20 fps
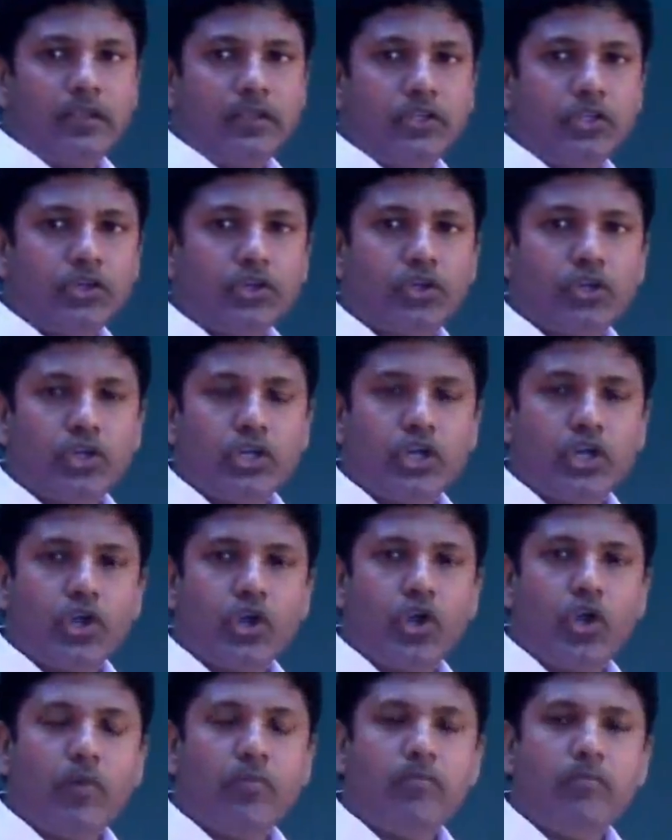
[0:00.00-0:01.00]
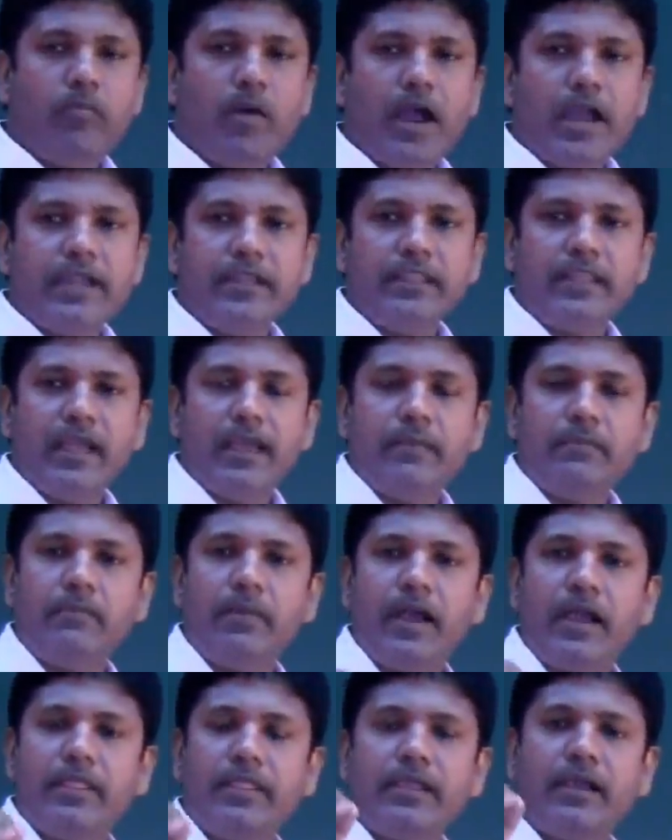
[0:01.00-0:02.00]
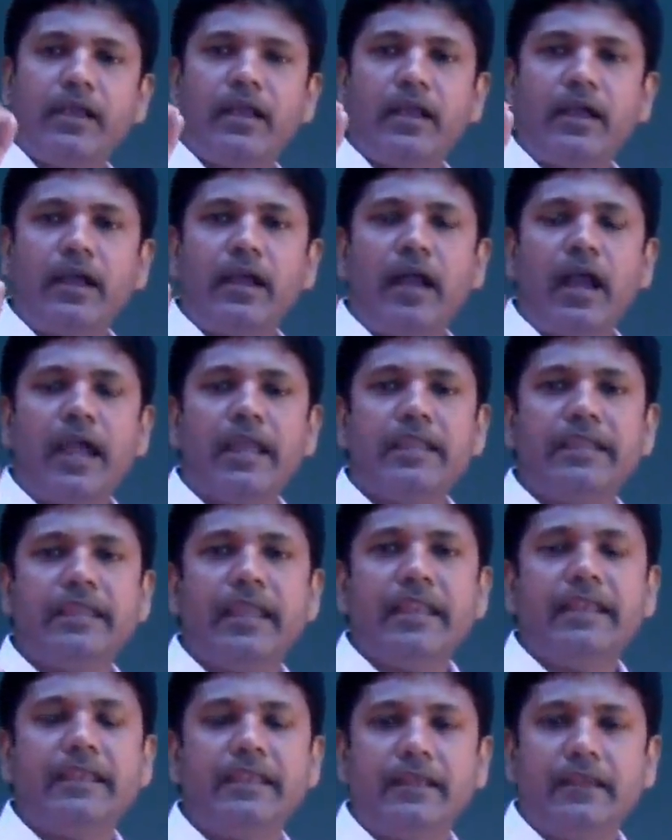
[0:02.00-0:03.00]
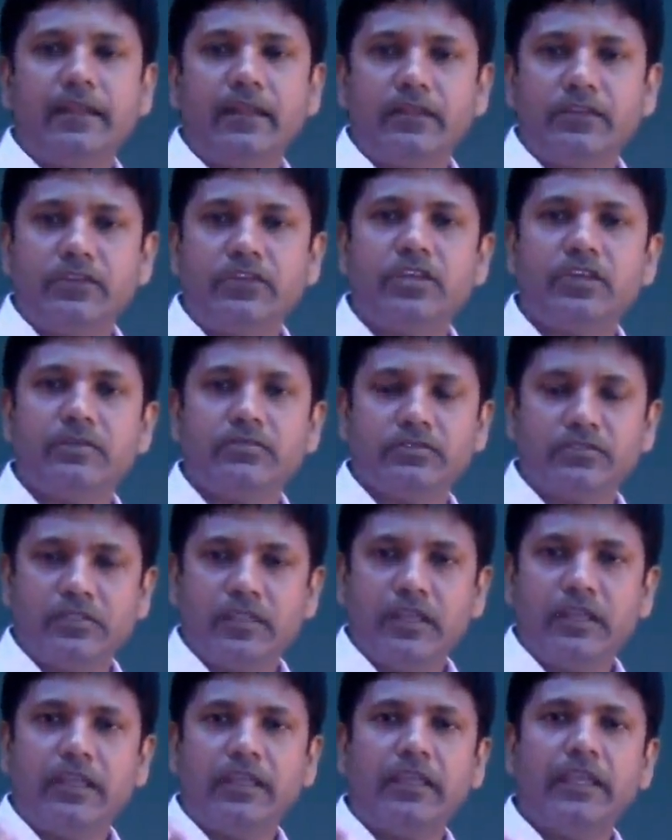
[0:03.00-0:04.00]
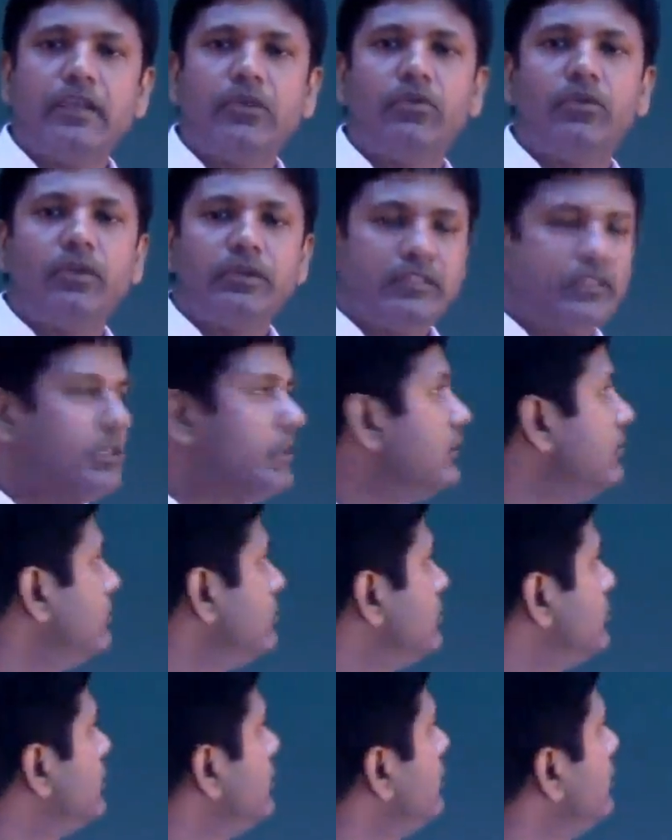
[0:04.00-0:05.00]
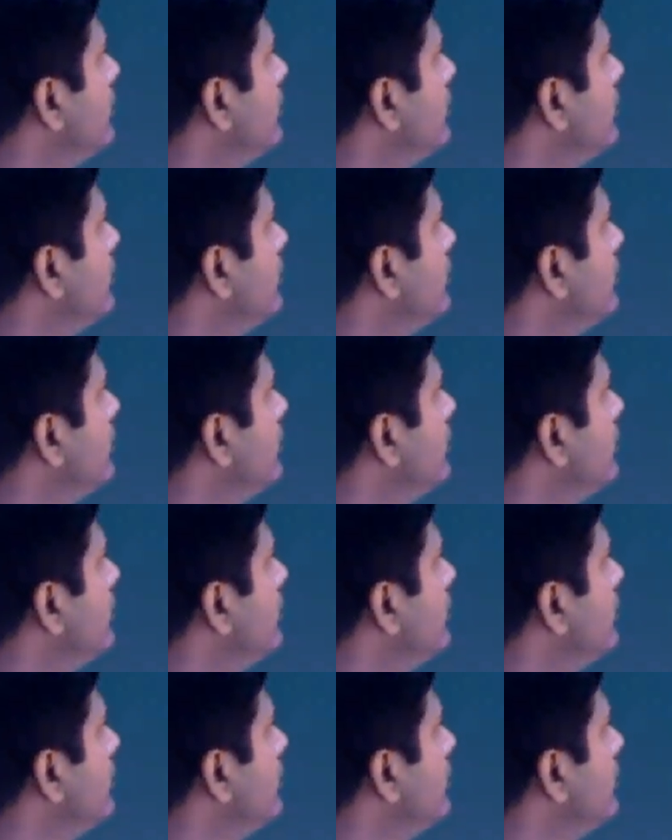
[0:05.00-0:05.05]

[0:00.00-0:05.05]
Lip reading: You combine them by their identical terms, the equal terms.